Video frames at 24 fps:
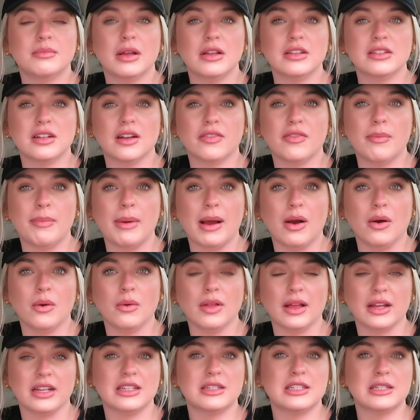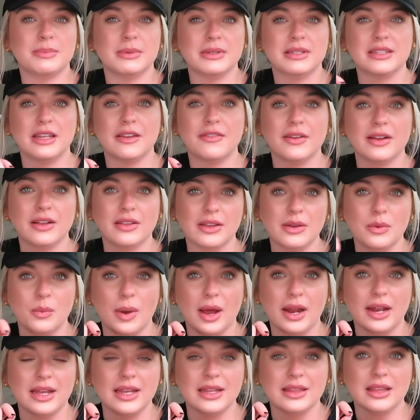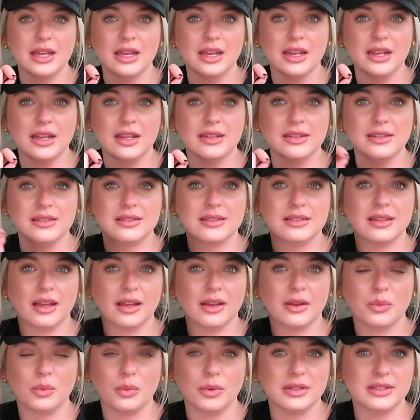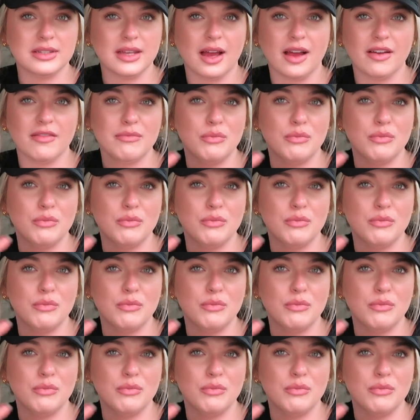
stuff about like specifically wedding things, like once I have